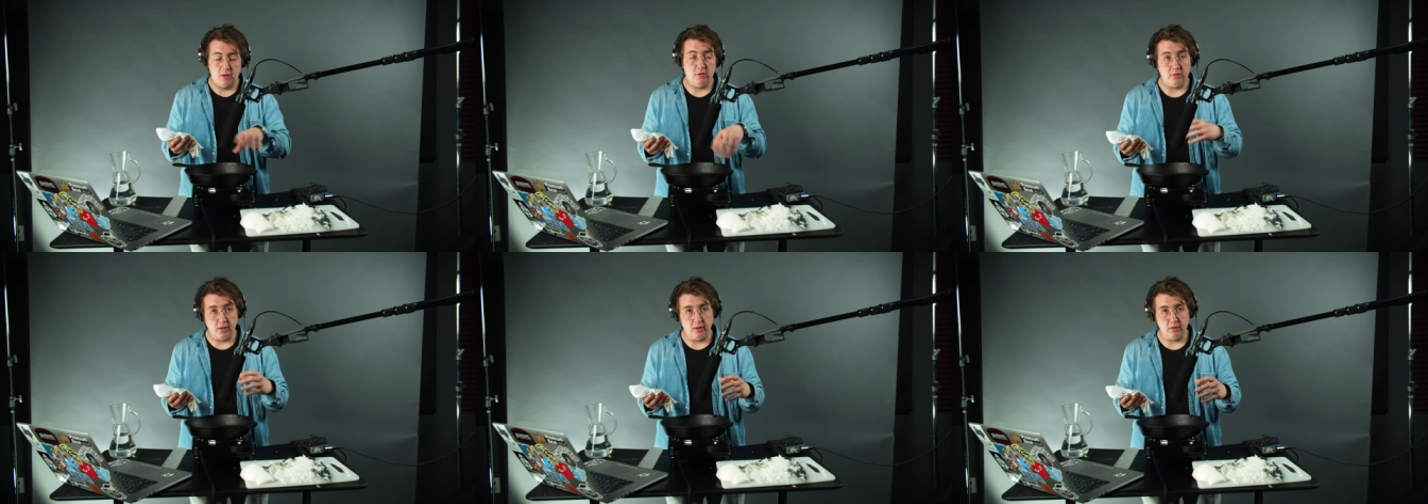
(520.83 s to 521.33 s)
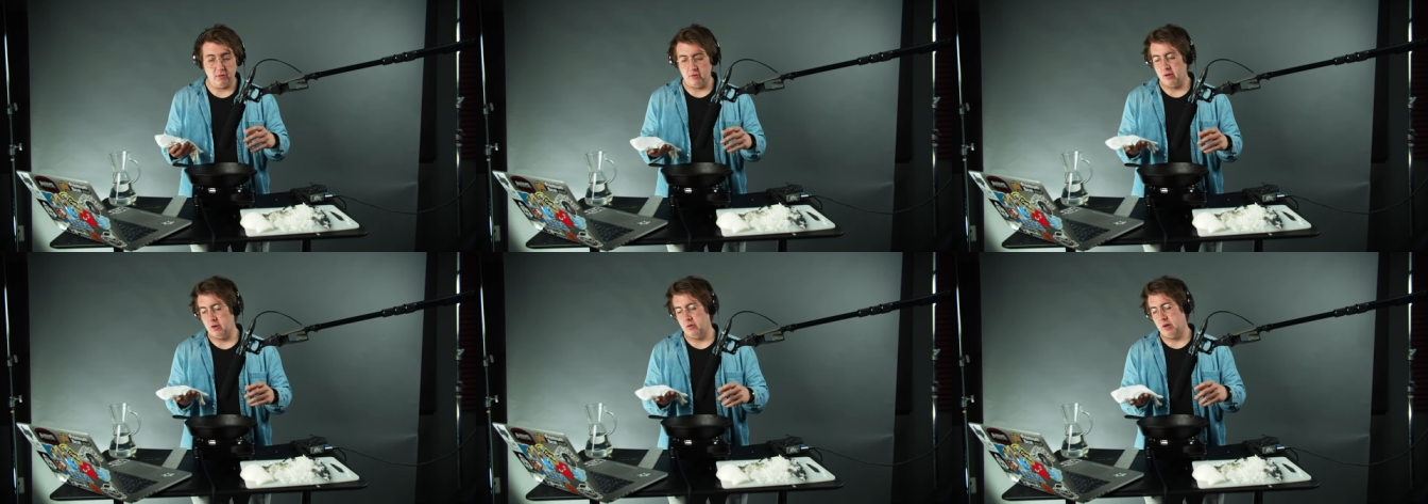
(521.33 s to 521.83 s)
skillet,
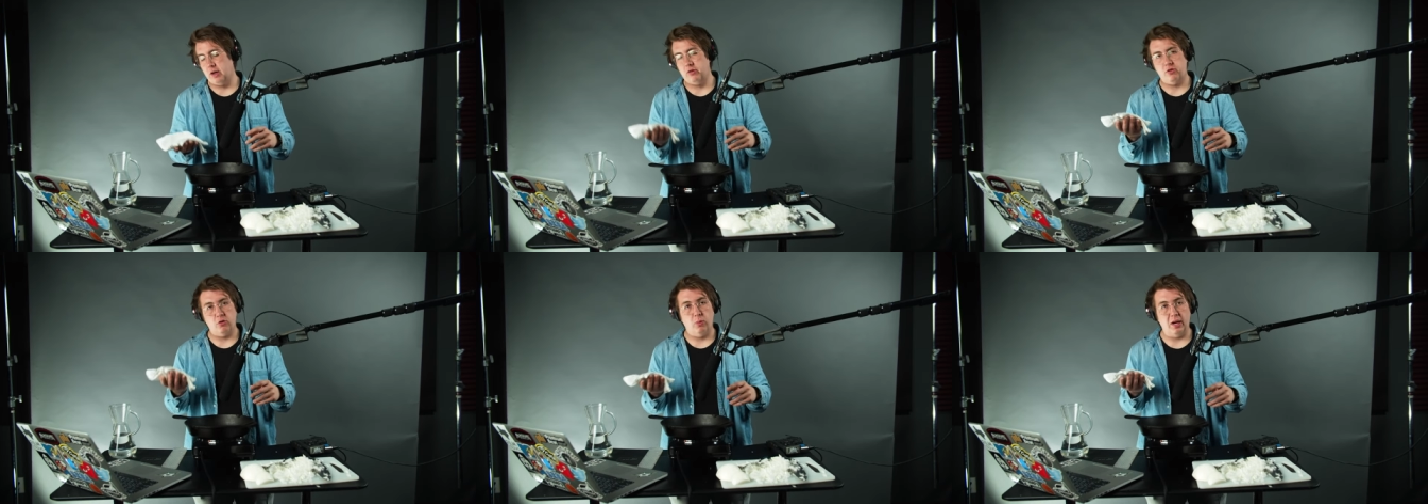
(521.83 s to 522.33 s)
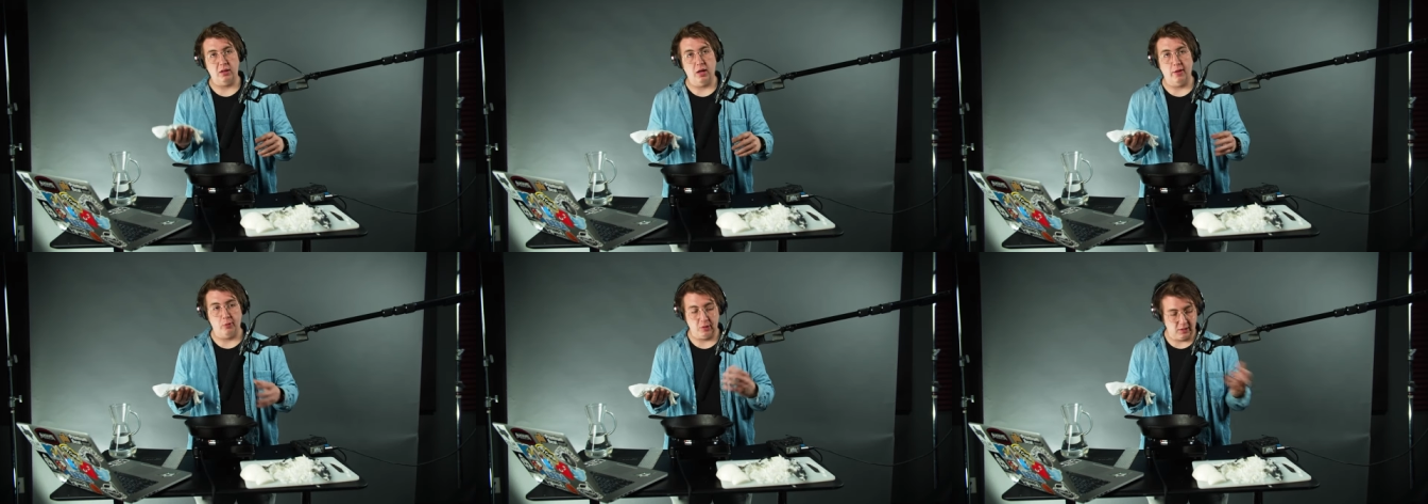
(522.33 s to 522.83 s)
so uh, just a wet
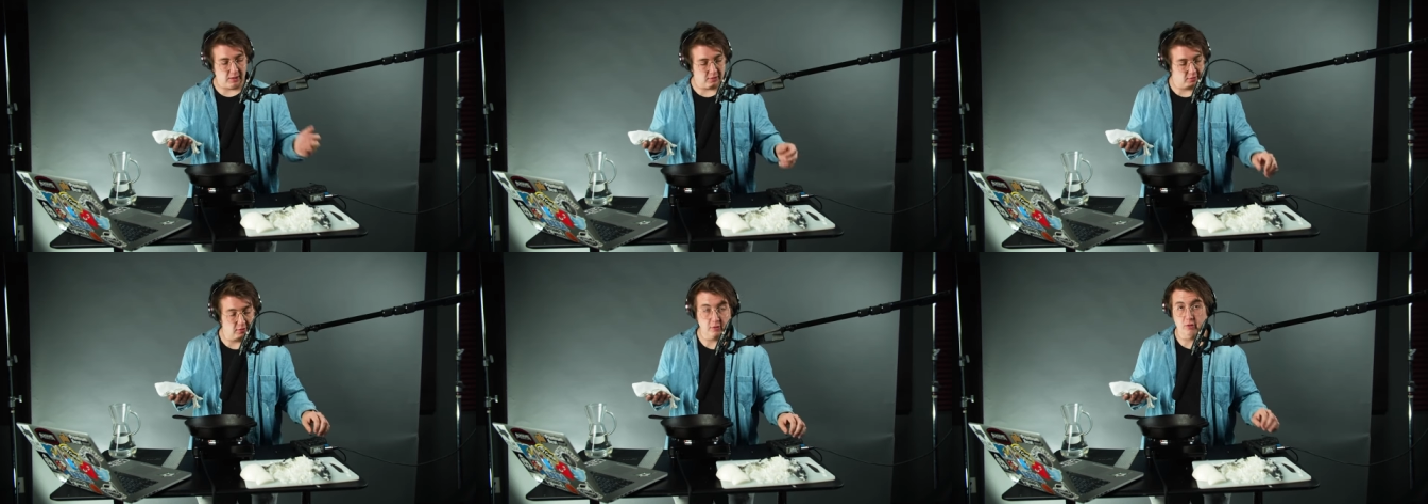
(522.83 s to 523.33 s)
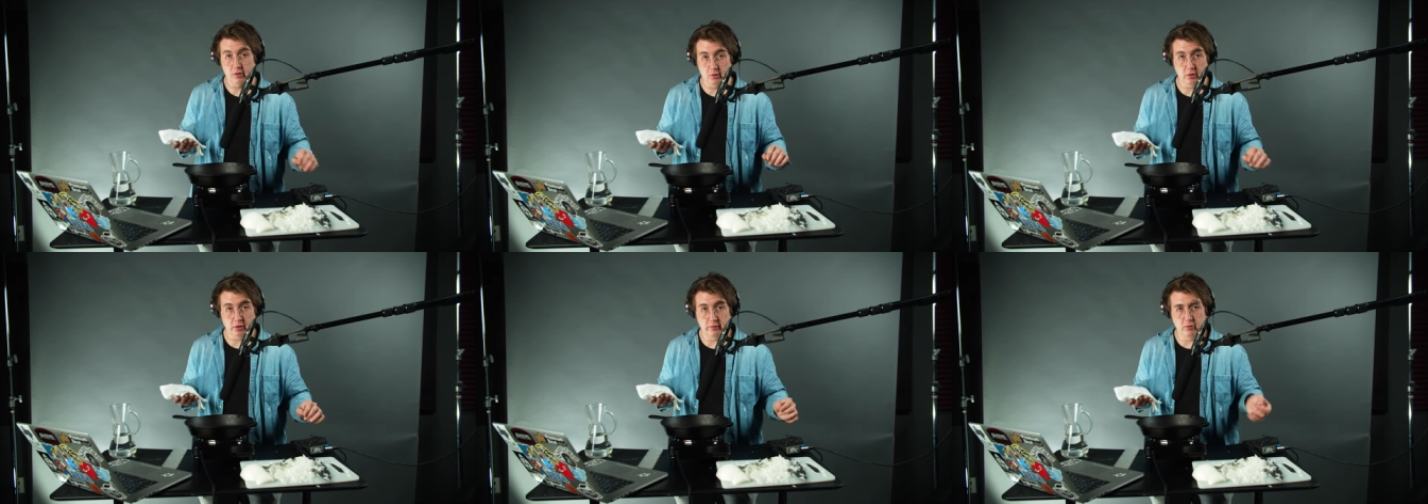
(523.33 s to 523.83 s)
cloth will get that sizzle that
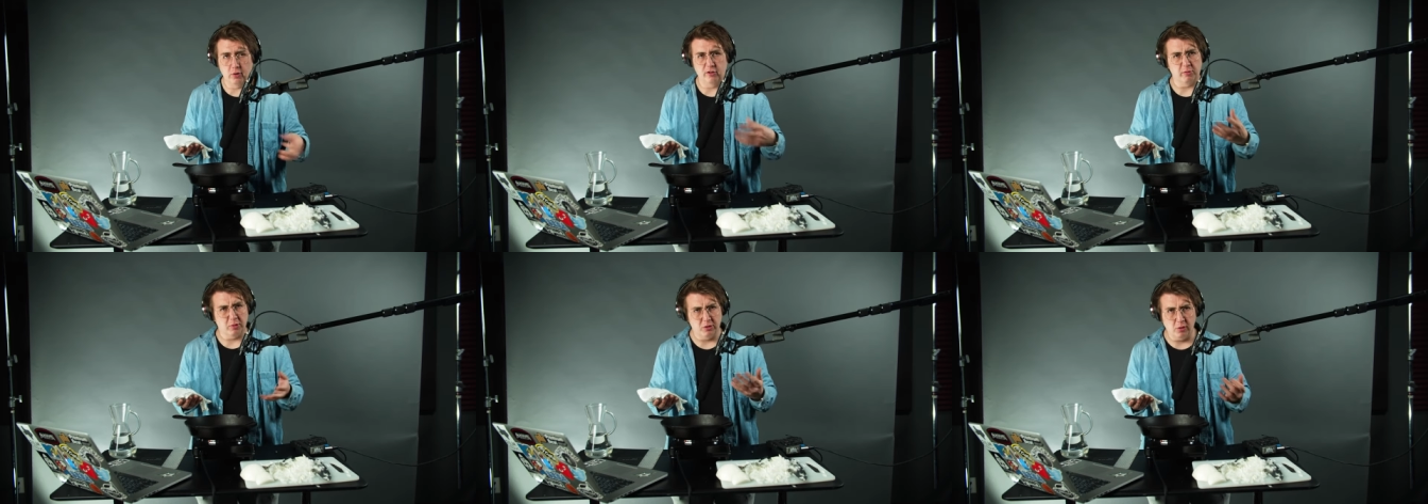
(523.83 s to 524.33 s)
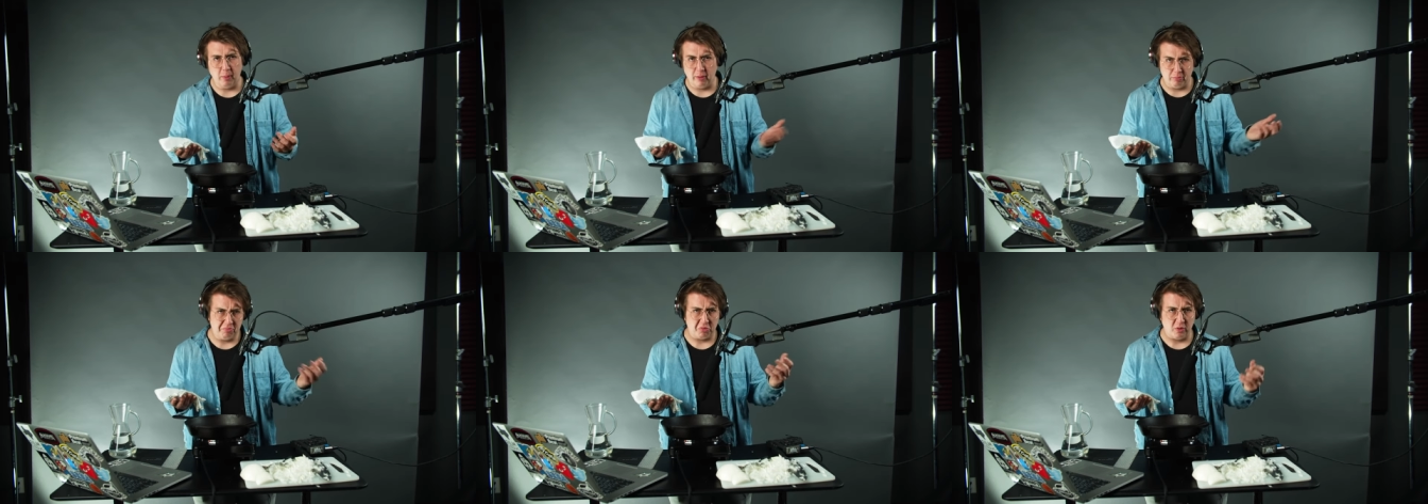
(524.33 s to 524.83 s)
you're looking for. So I'm gonna do
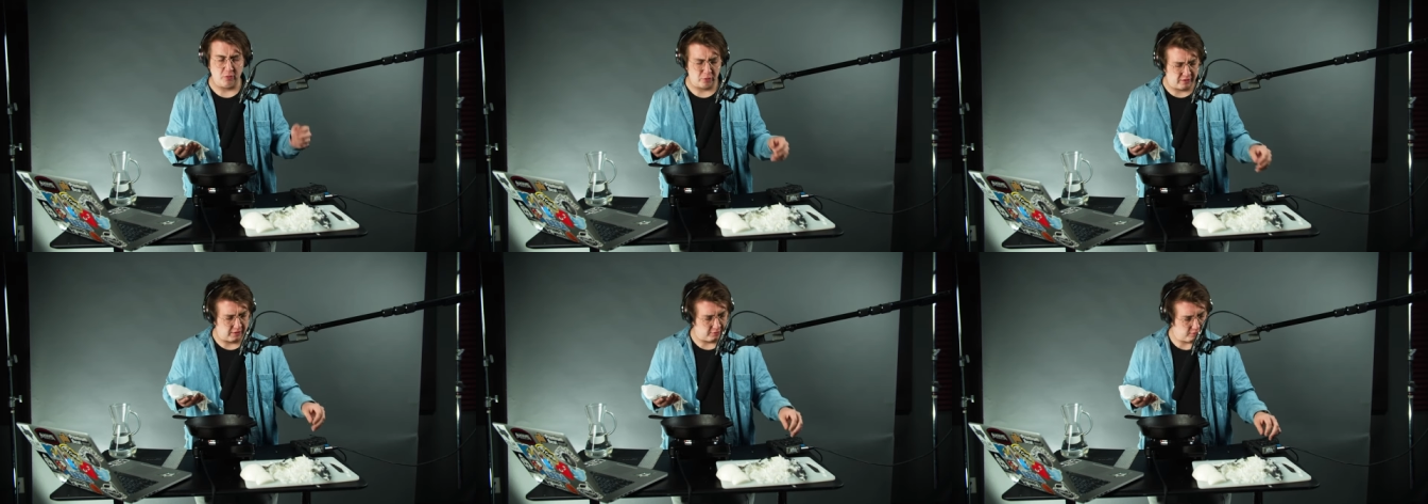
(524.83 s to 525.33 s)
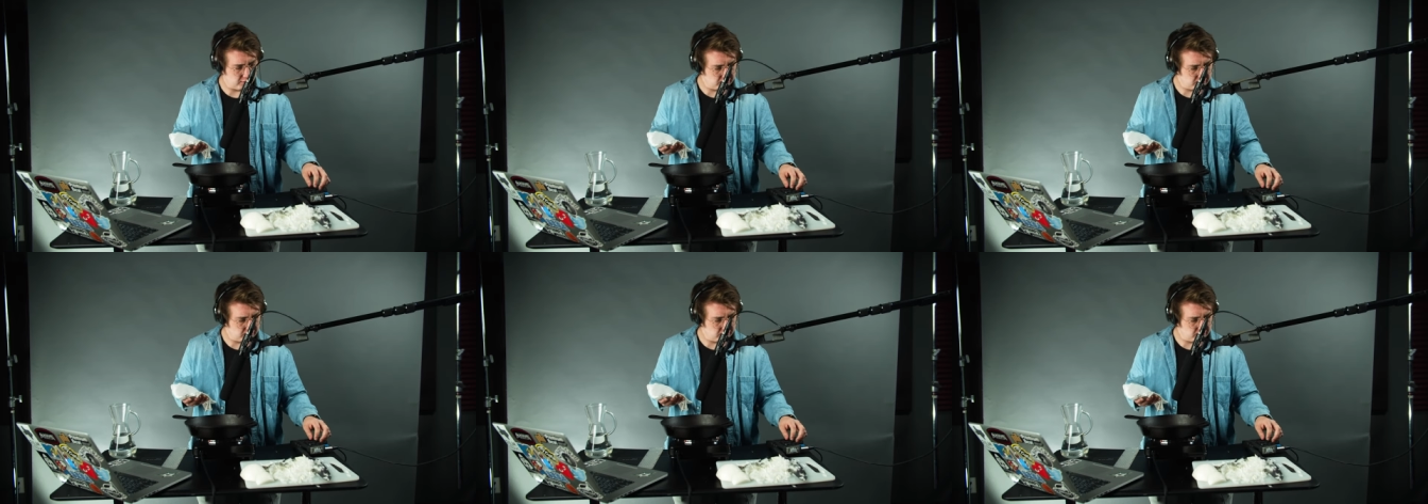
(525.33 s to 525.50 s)
about three or four takes of